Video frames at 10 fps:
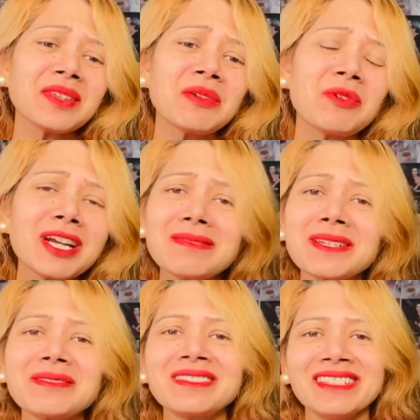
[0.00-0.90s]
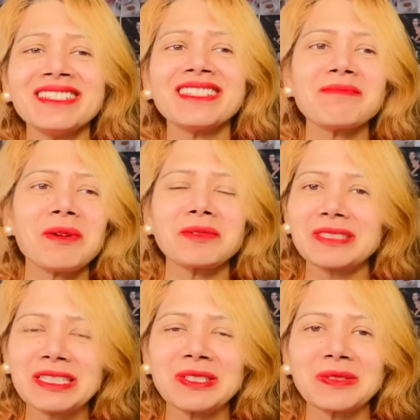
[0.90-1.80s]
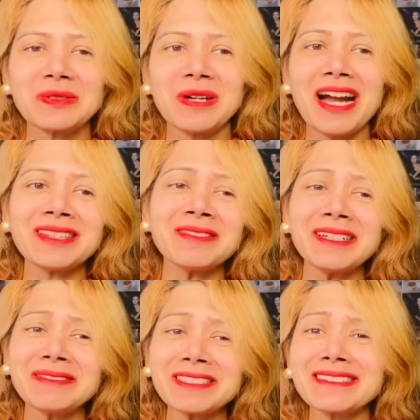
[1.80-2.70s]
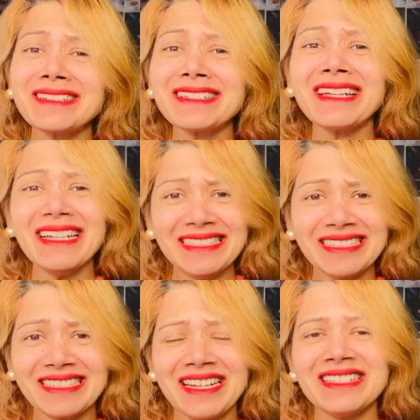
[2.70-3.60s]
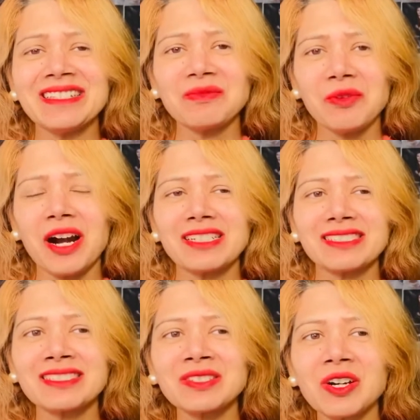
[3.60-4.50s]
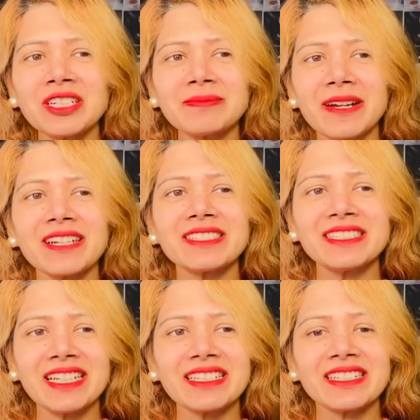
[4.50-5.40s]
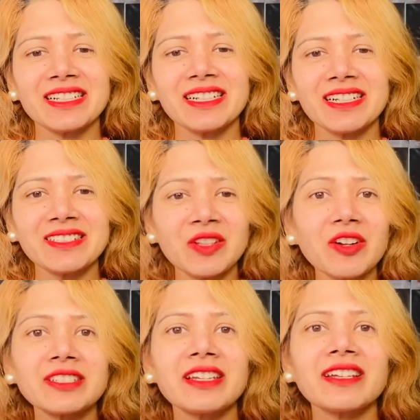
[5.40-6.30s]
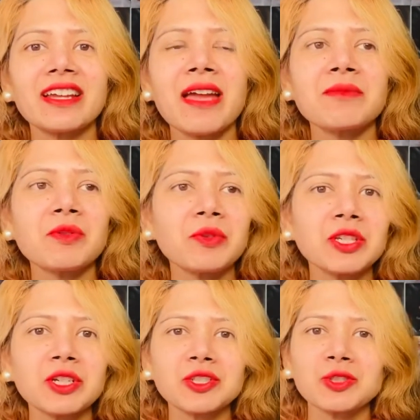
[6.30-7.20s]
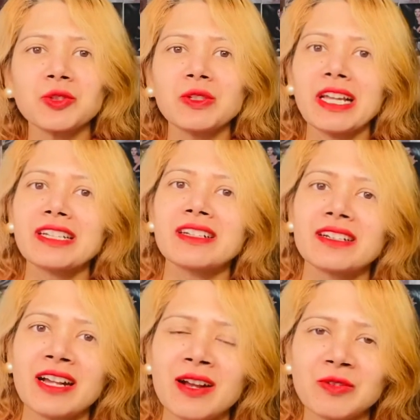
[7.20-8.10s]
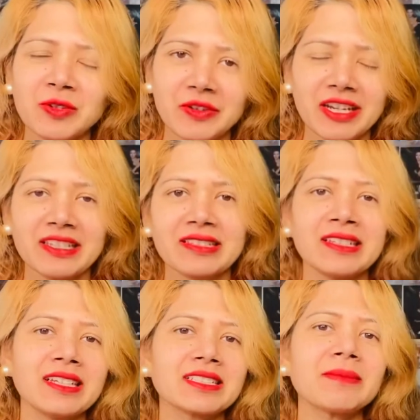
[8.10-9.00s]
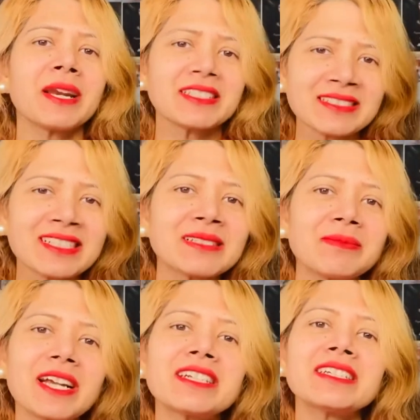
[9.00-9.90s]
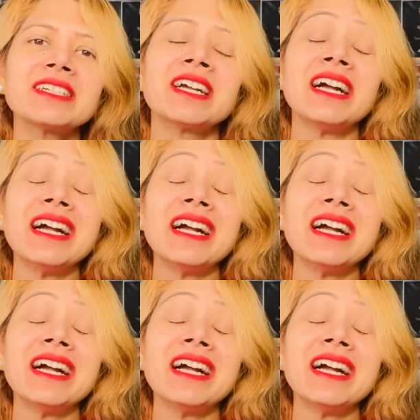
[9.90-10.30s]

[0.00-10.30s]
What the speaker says: whatever you think about this show, I think it was really entertaining watch. It's not very like, it's not like Emmy winning show like Crown or anything. It's, but it's still very